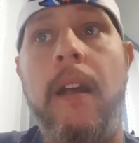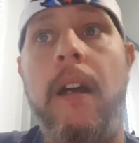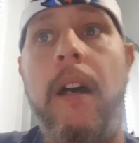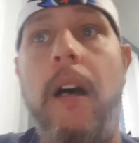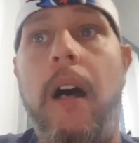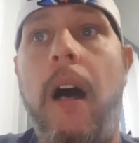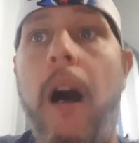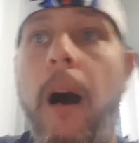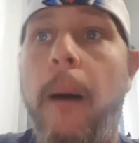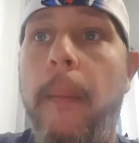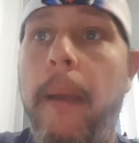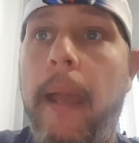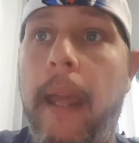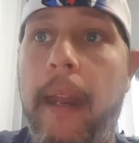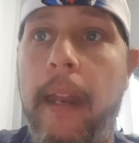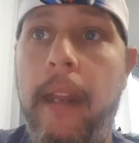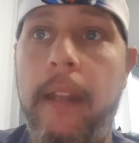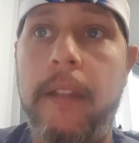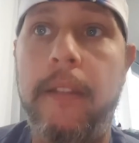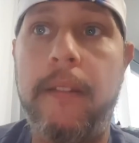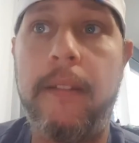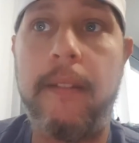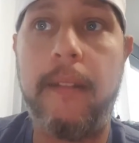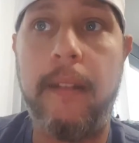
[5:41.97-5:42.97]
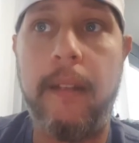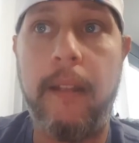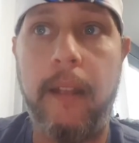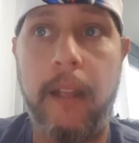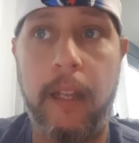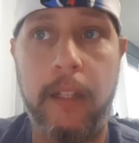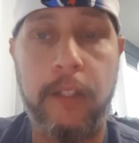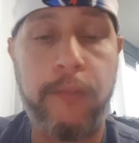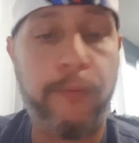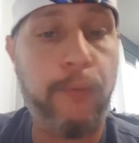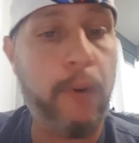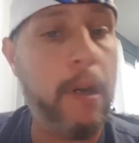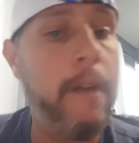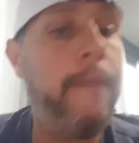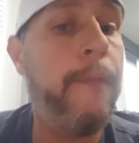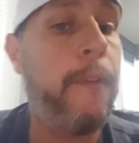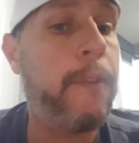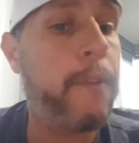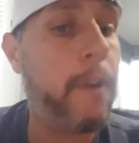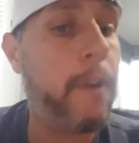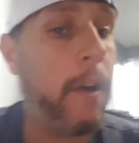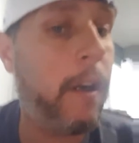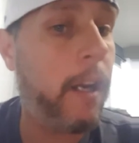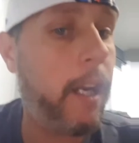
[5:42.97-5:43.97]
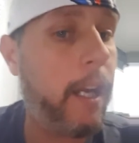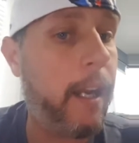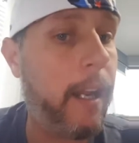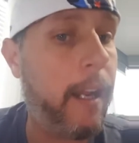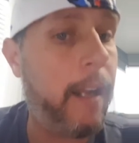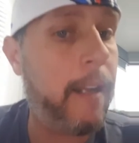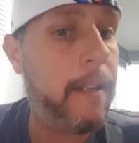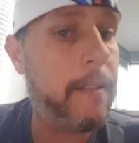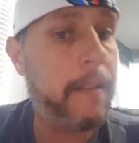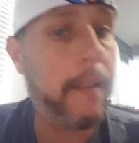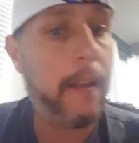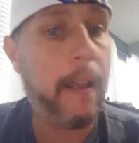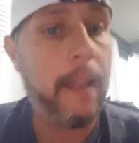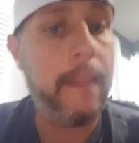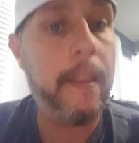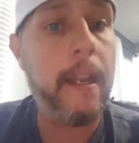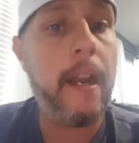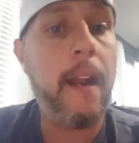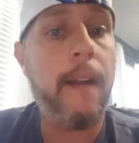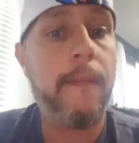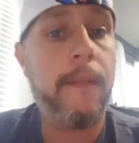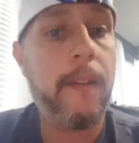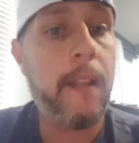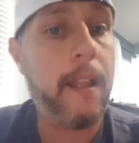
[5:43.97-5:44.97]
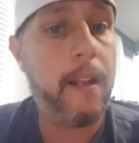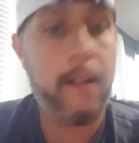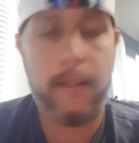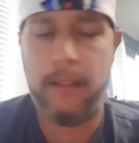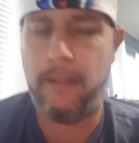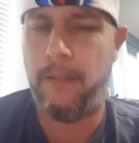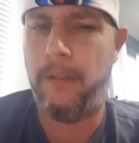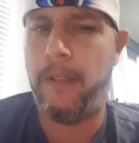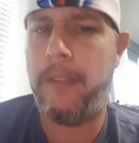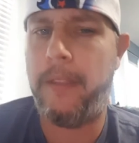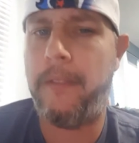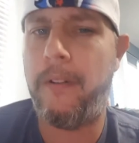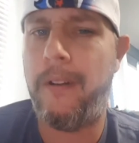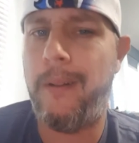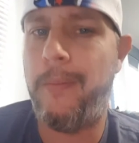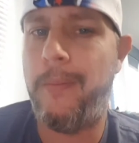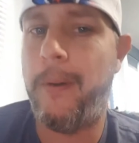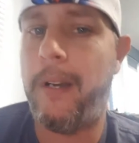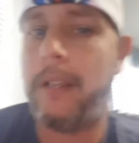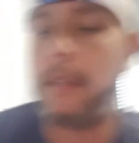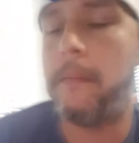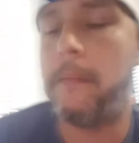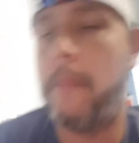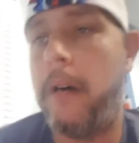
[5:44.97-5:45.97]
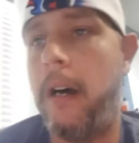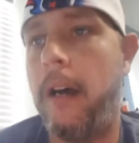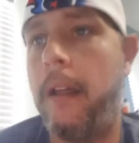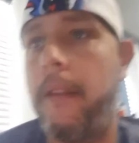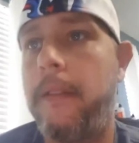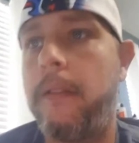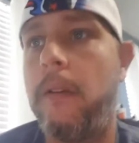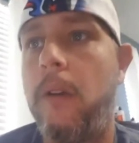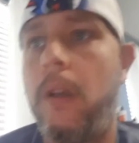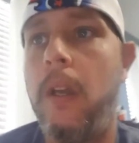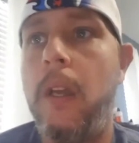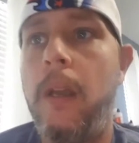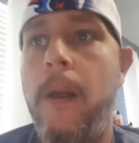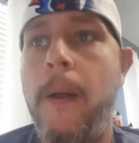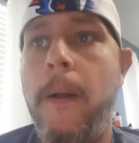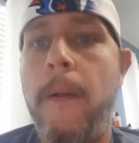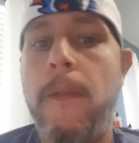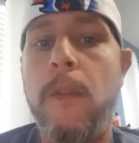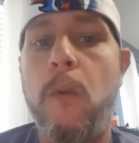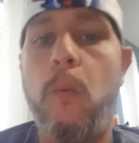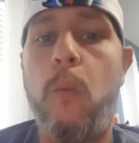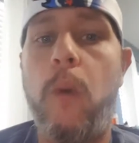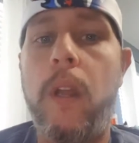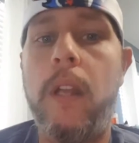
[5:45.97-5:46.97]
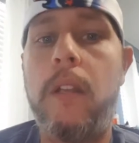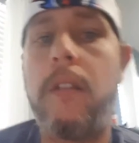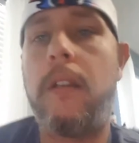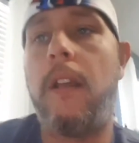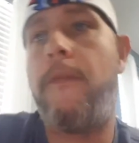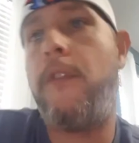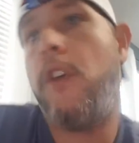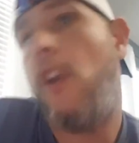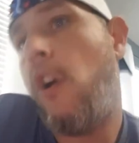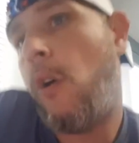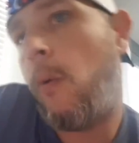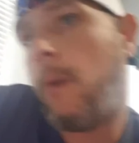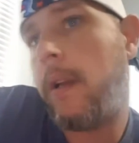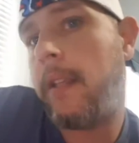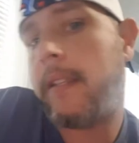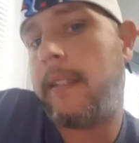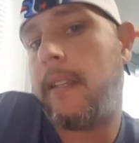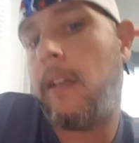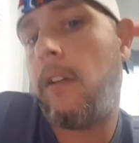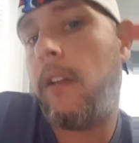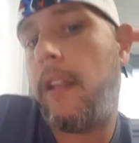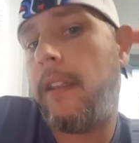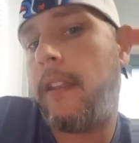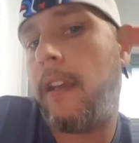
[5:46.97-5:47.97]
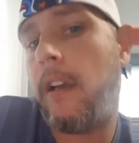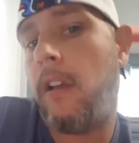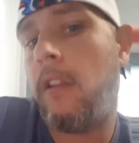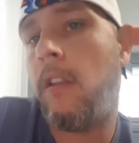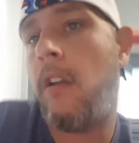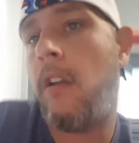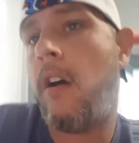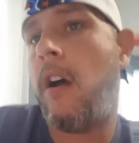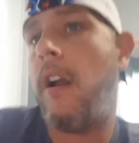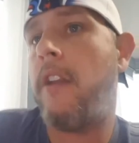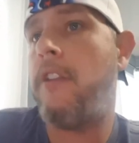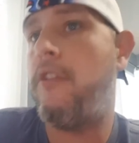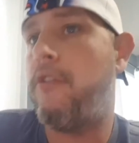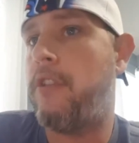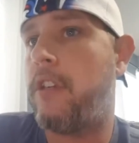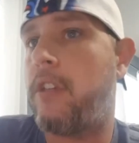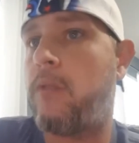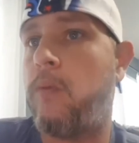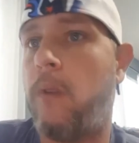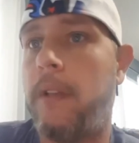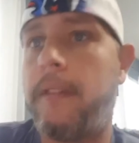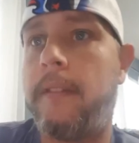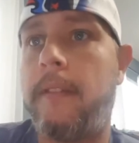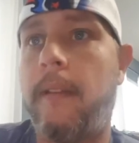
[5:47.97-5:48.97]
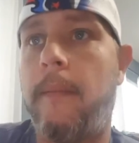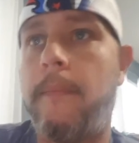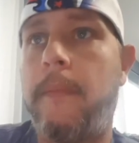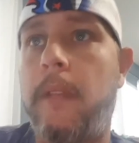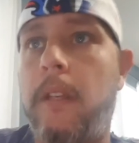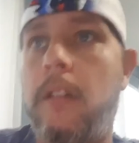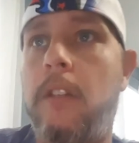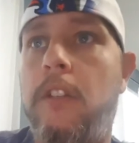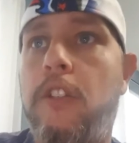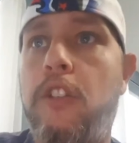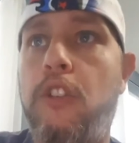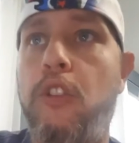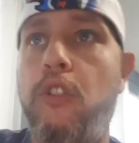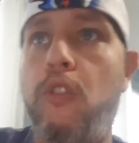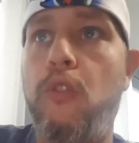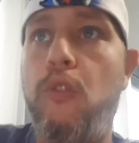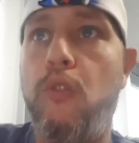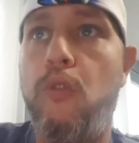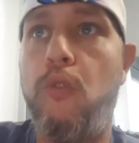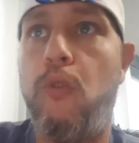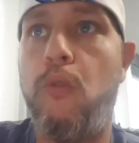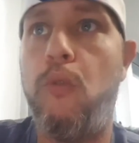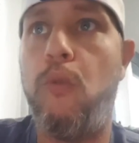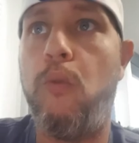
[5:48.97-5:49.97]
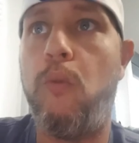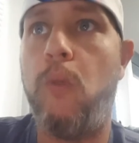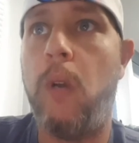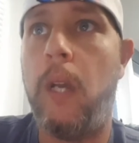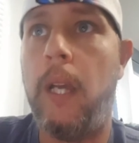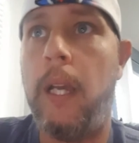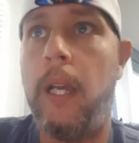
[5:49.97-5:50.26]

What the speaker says: And it's free for 30 days. And then after that, it's only $30 a month. Which, if you don't want to sell anything online, you just want something to